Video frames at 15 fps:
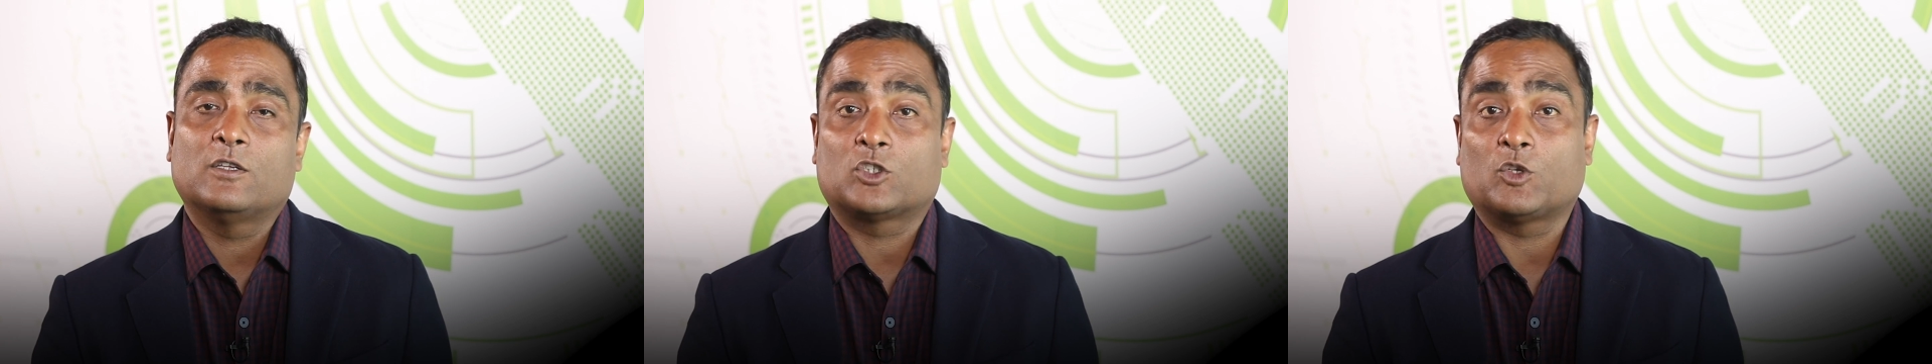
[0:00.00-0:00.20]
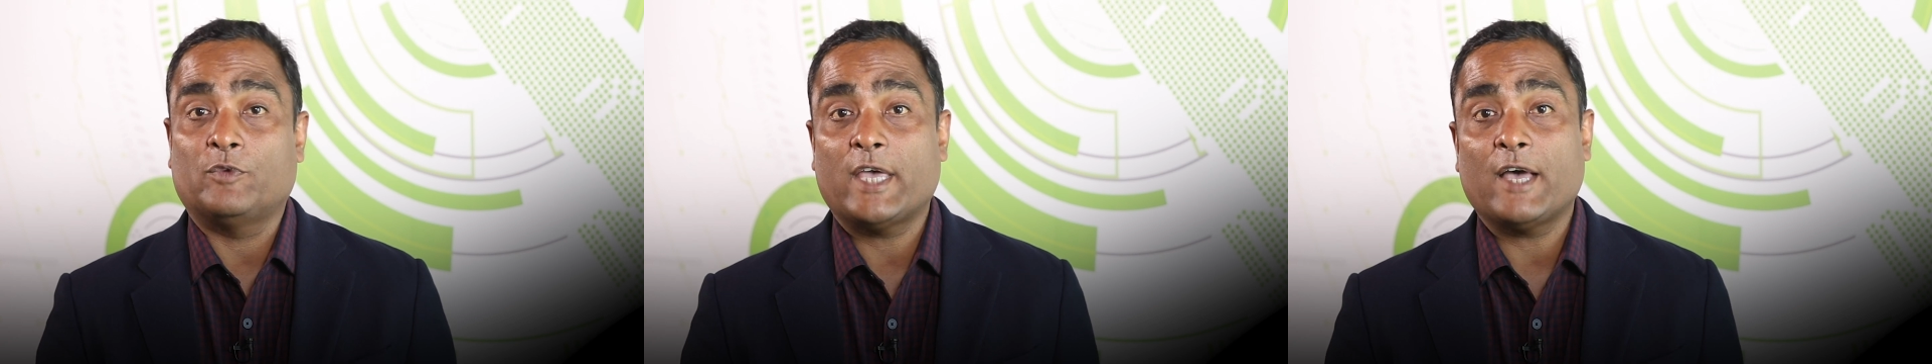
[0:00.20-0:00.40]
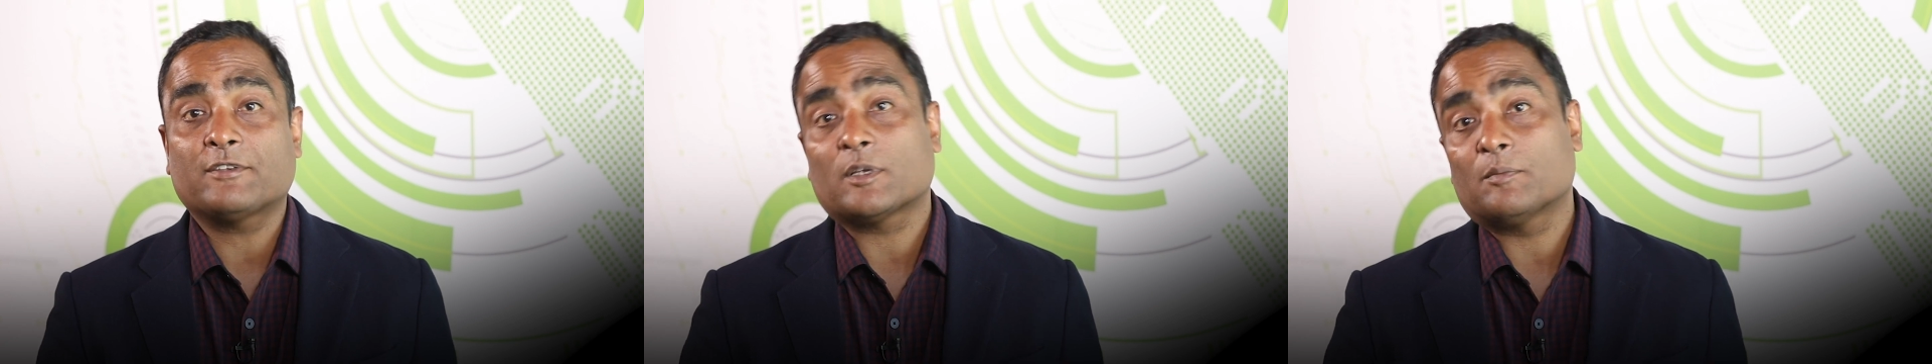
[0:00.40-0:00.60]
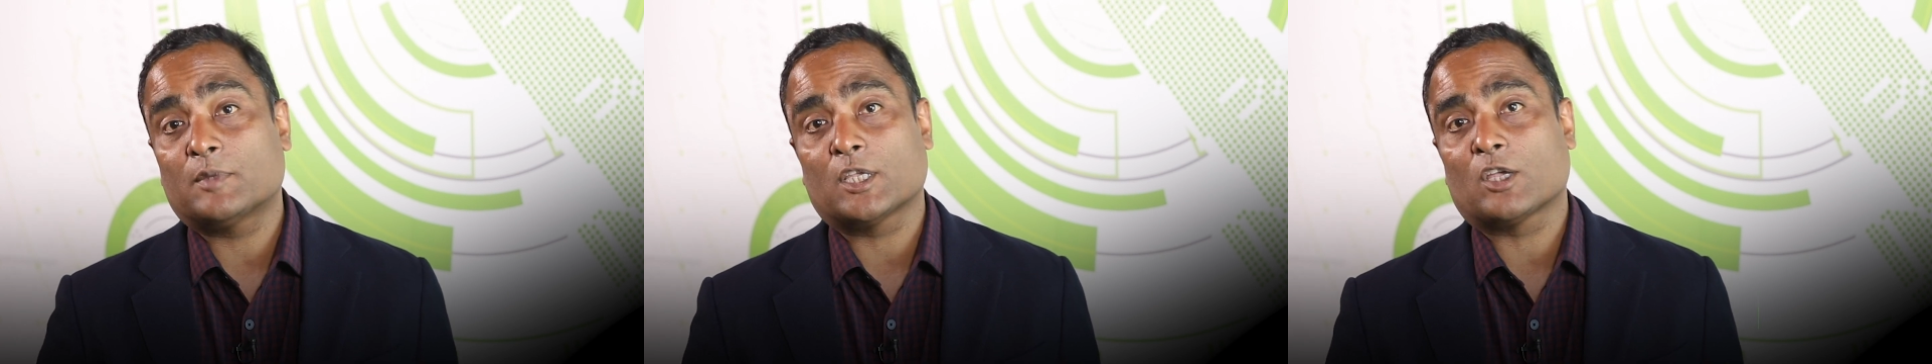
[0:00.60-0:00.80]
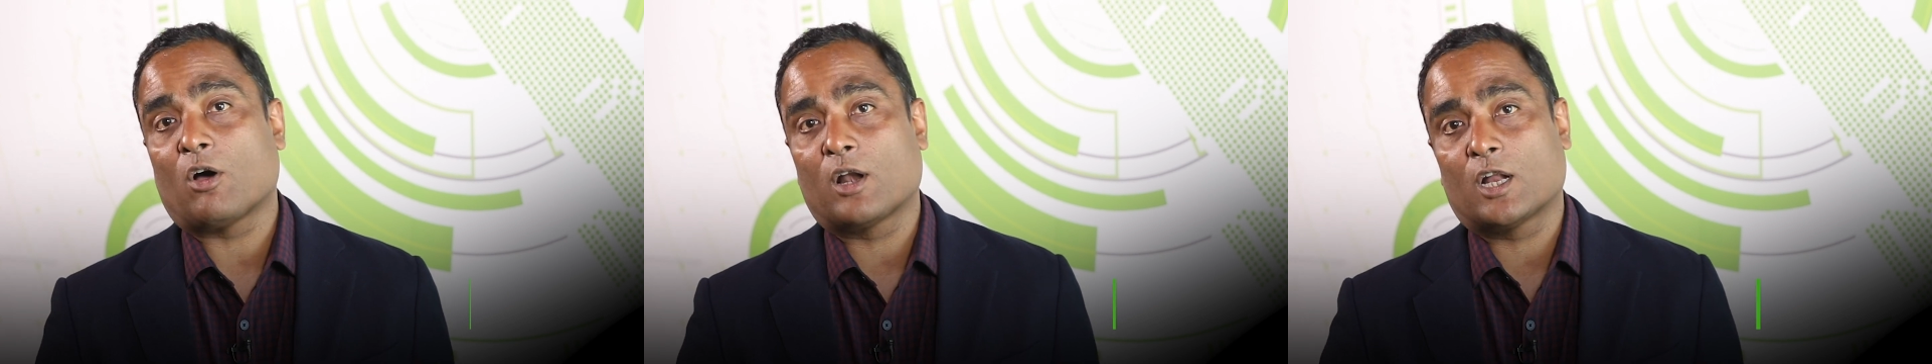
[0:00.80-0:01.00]
So we have
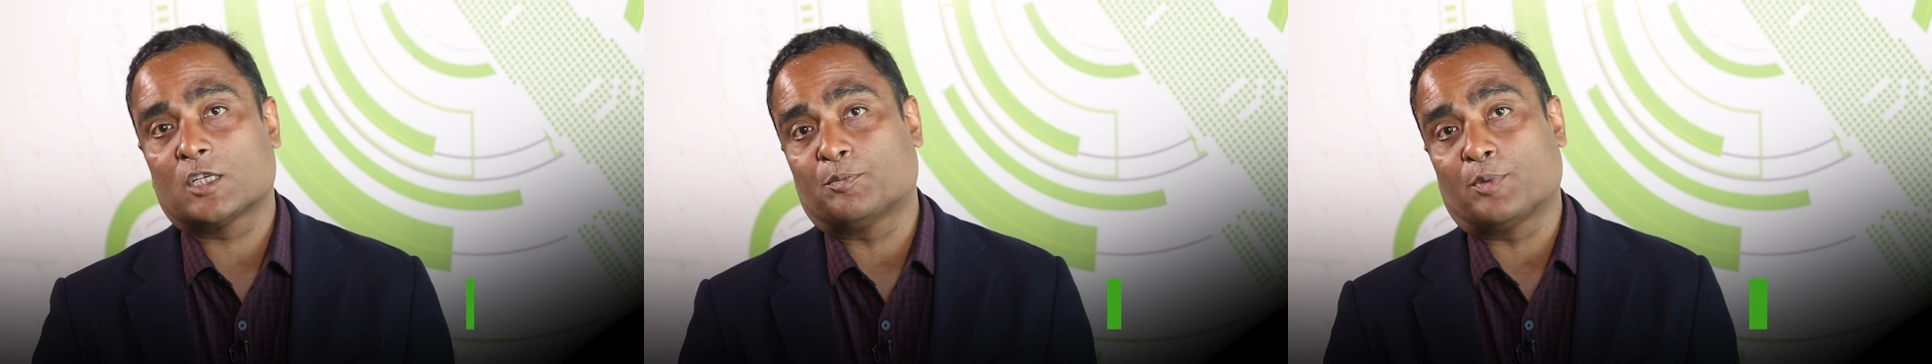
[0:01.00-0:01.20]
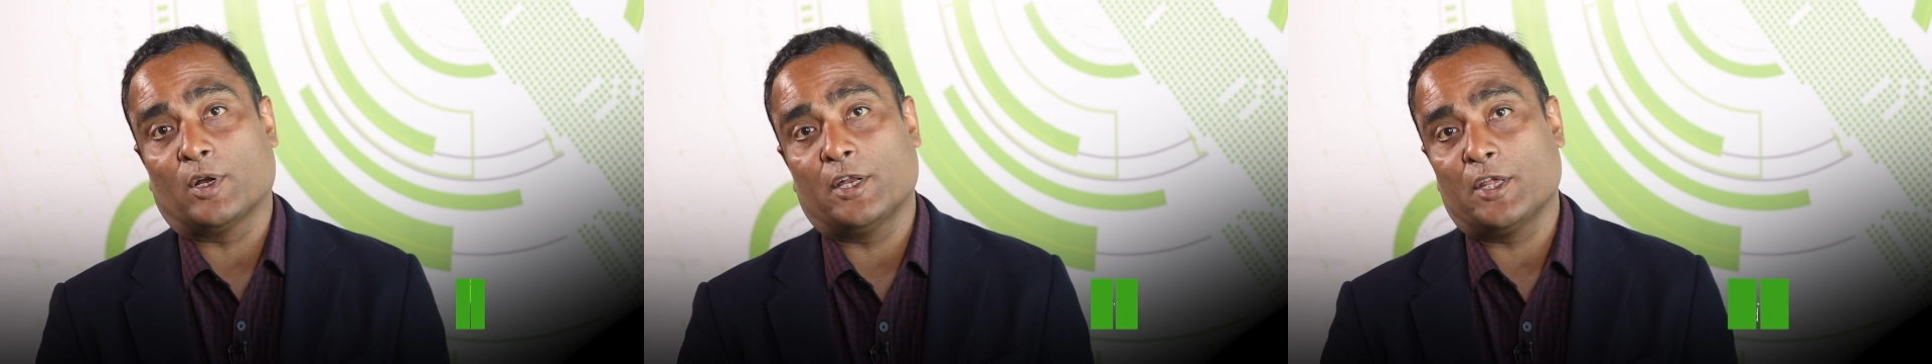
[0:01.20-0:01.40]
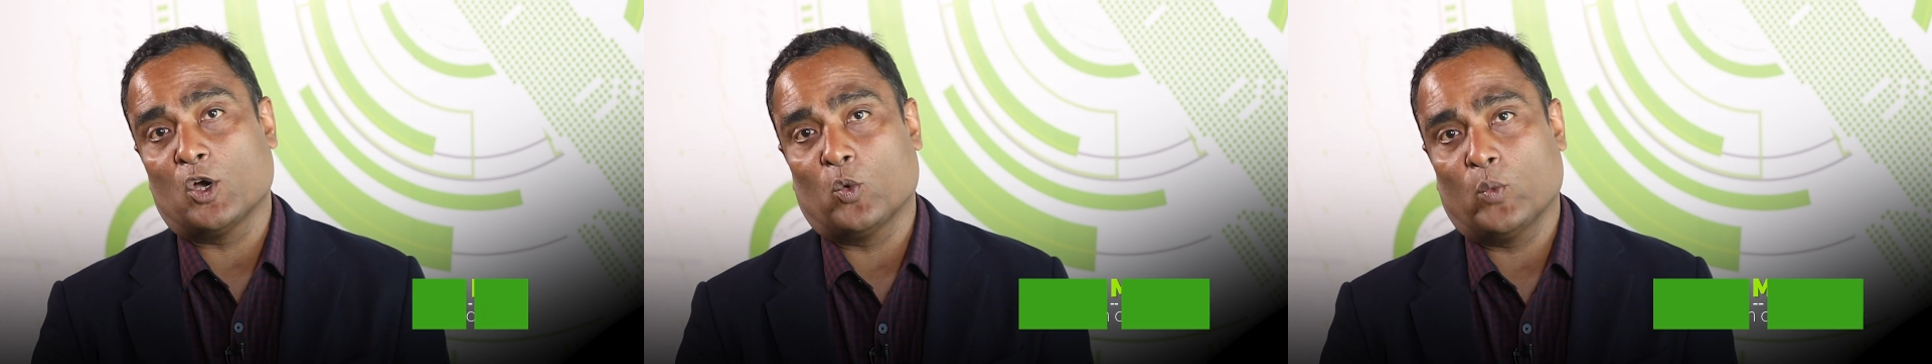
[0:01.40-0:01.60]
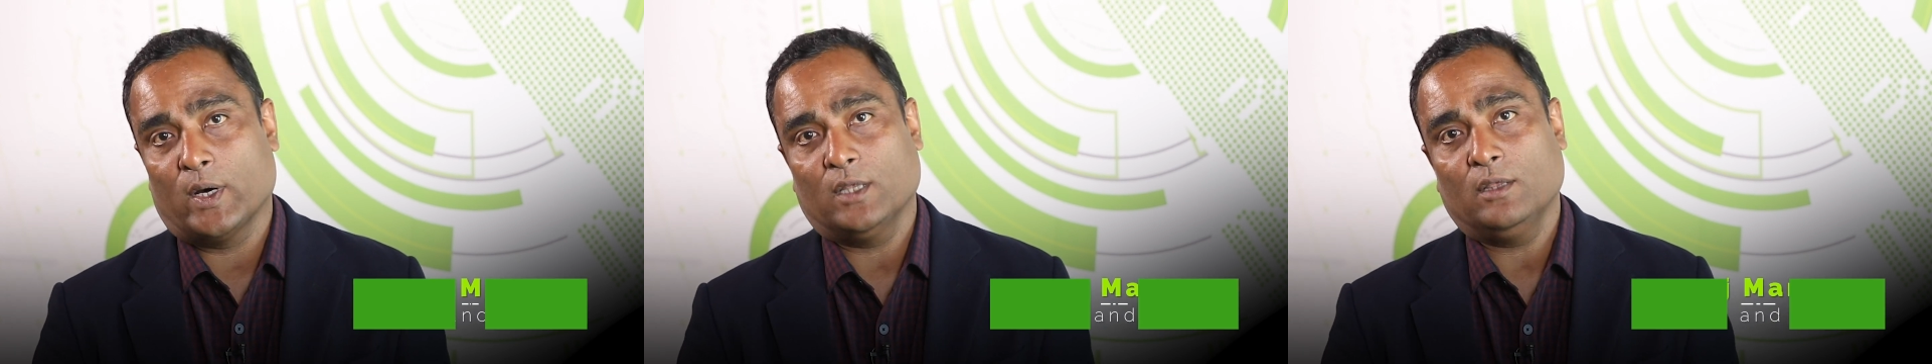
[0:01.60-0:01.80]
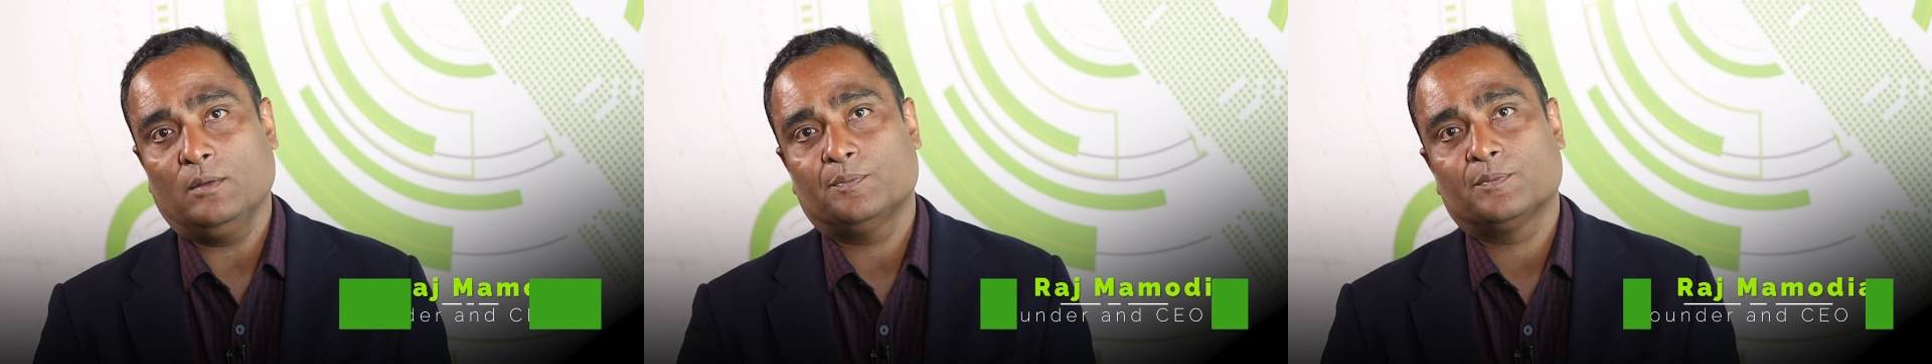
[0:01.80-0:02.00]
something called as Brillio
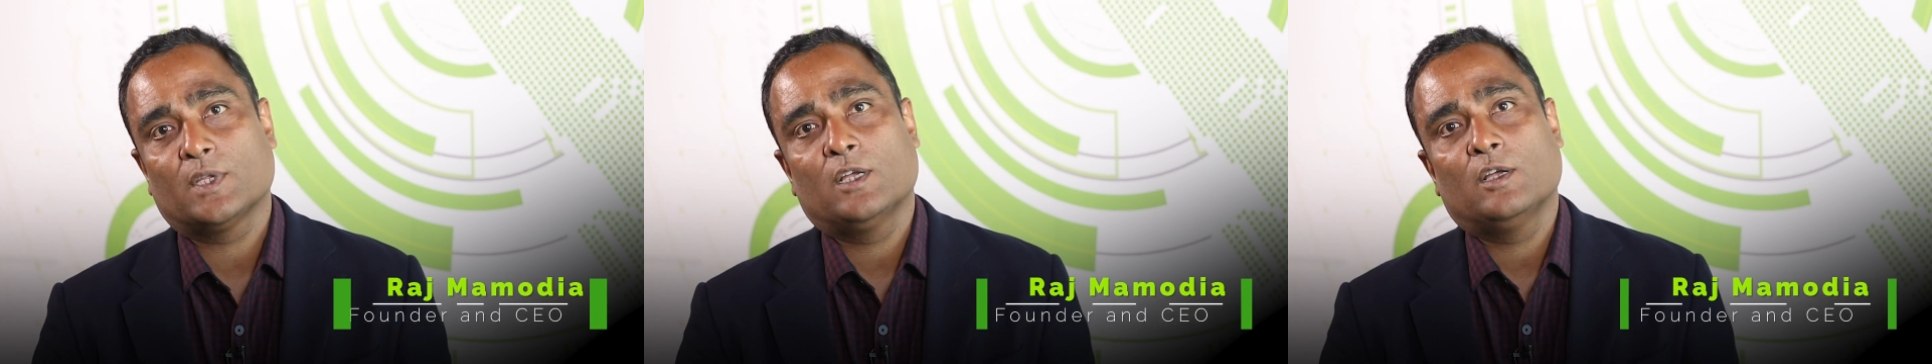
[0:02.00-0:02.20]
One.